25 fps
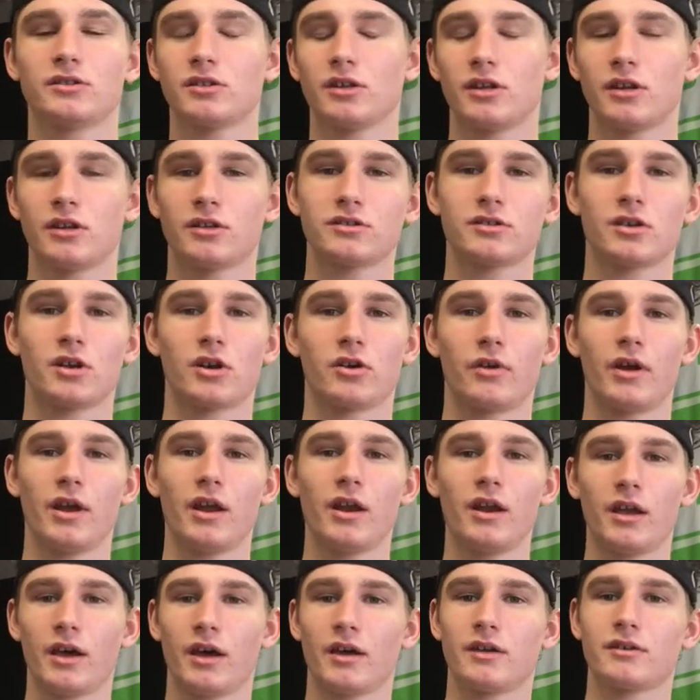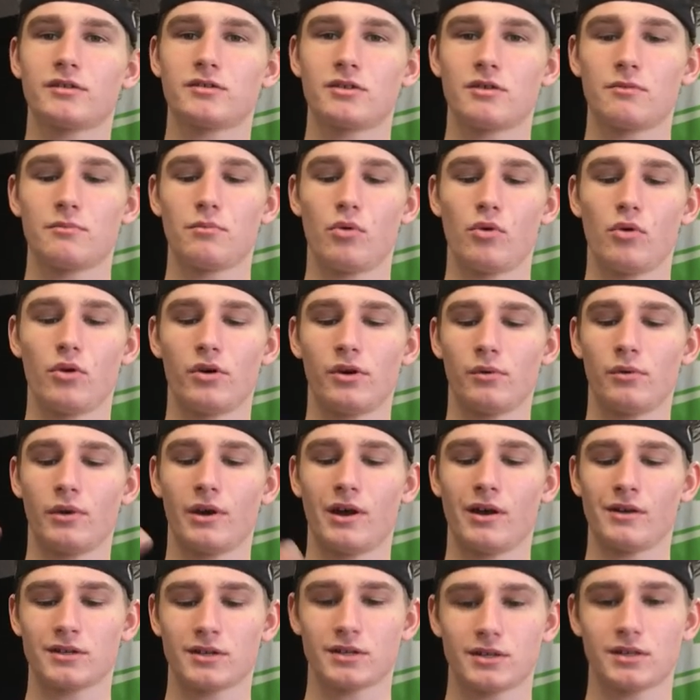then it started raining at a certain point when
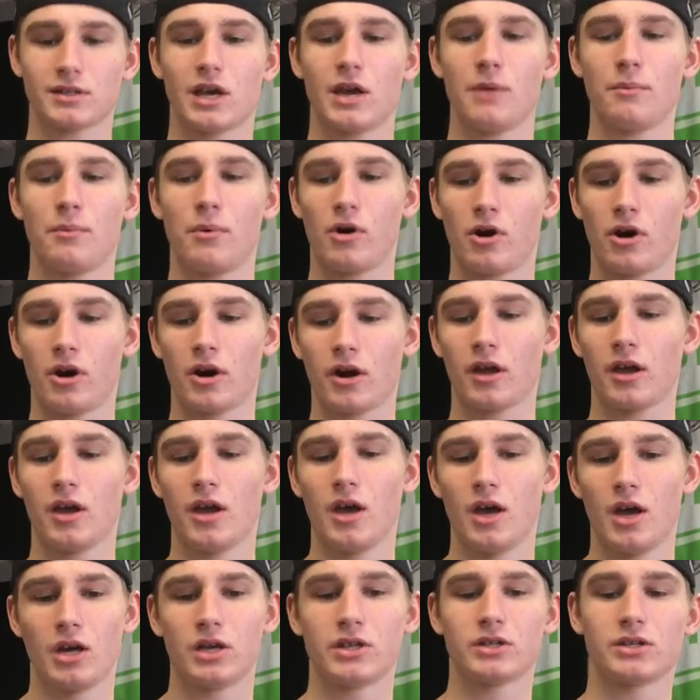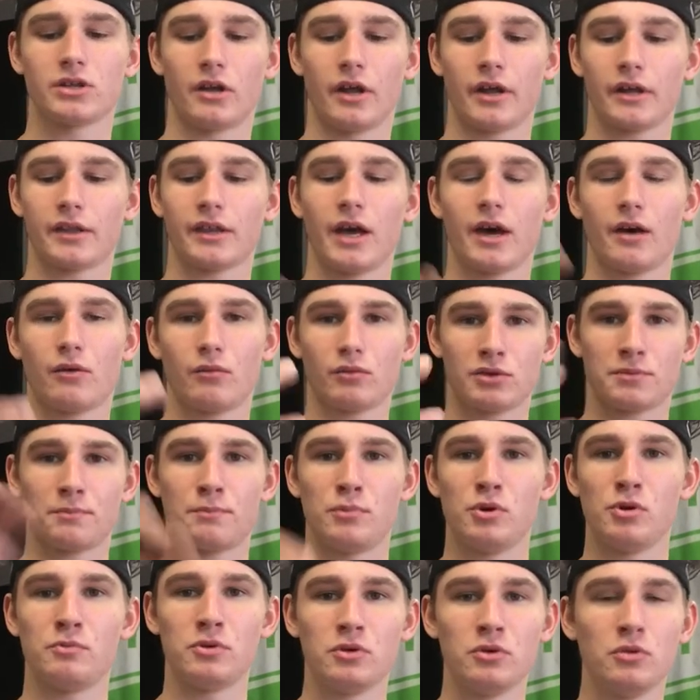I was at skate park. So like that was
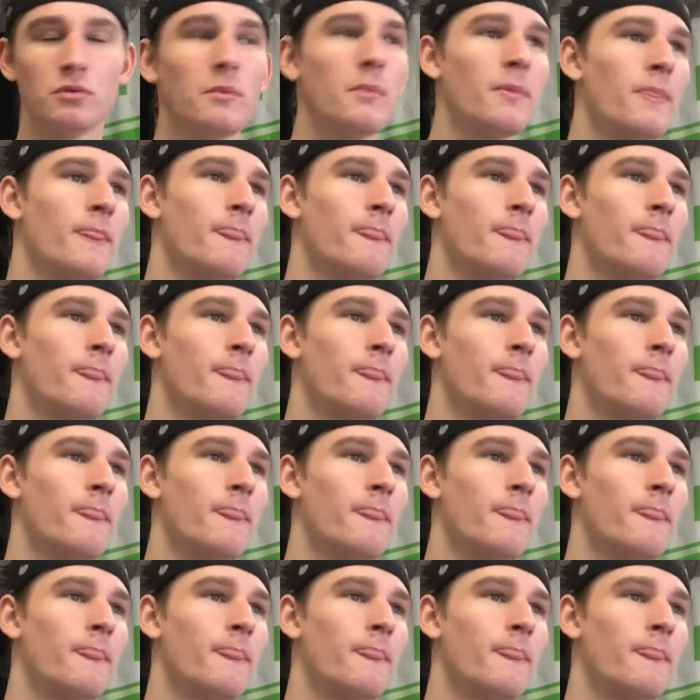poo poo.